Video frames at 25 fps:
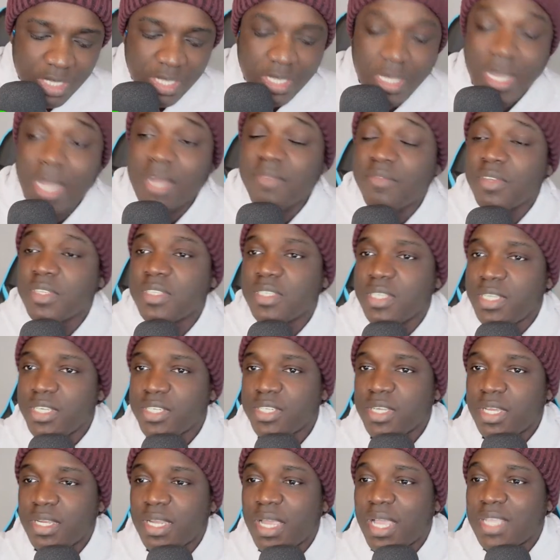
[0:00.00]

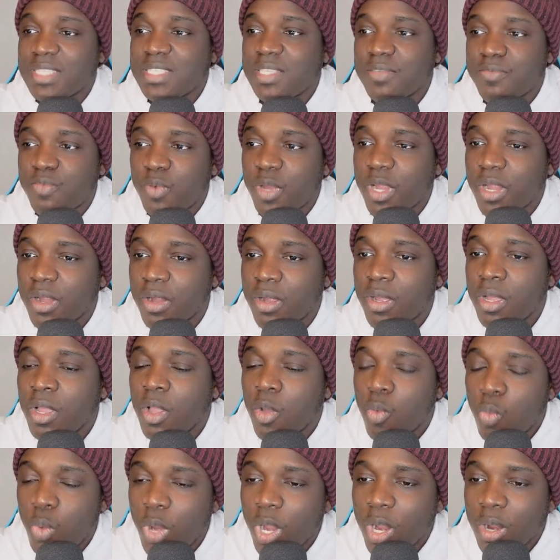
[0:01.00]
conversation as if we're
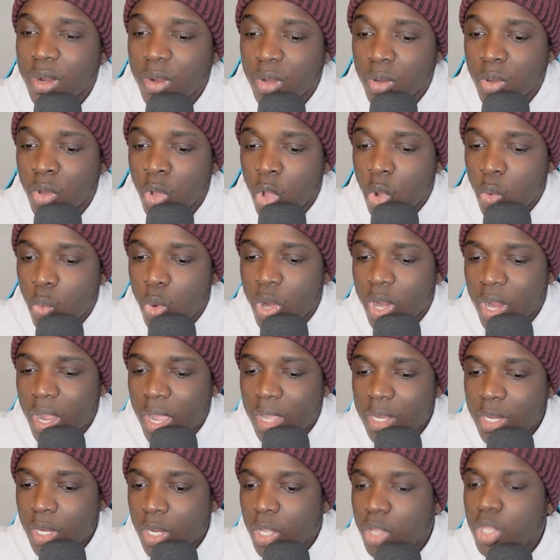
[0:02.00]

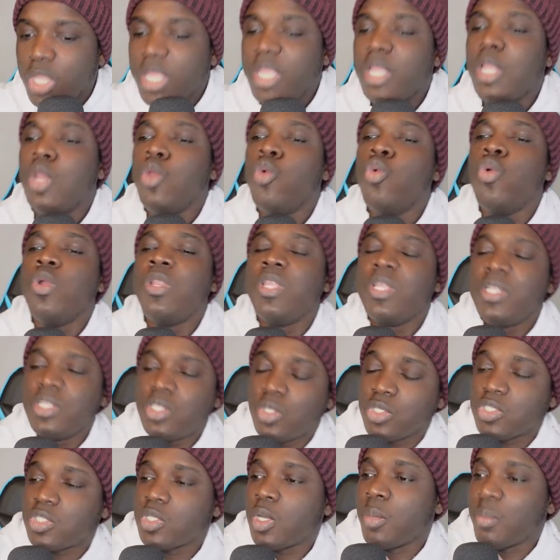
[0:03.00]
alluding
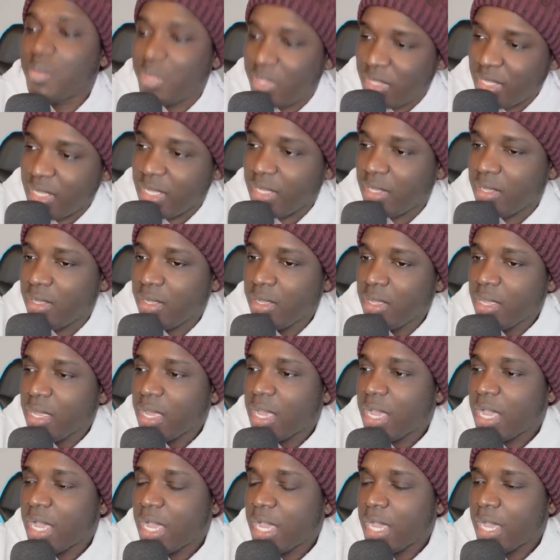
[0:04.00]
to something
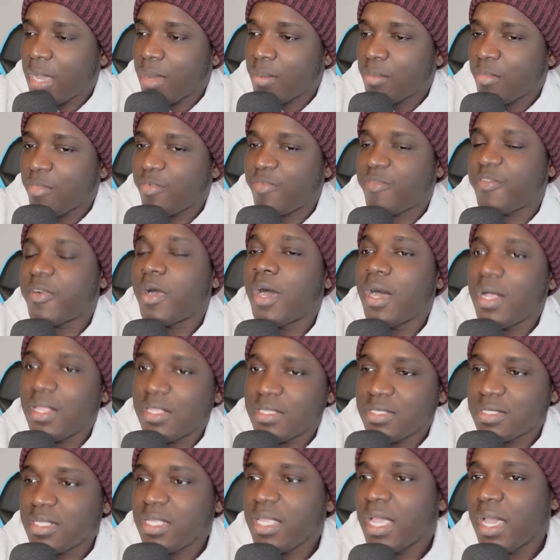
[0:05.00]

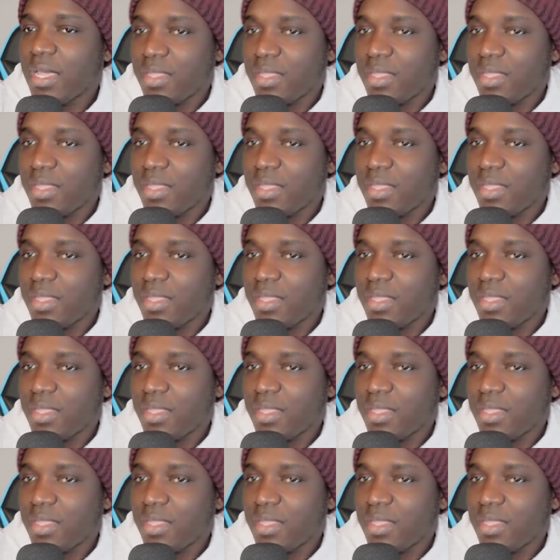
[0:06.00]
falsely.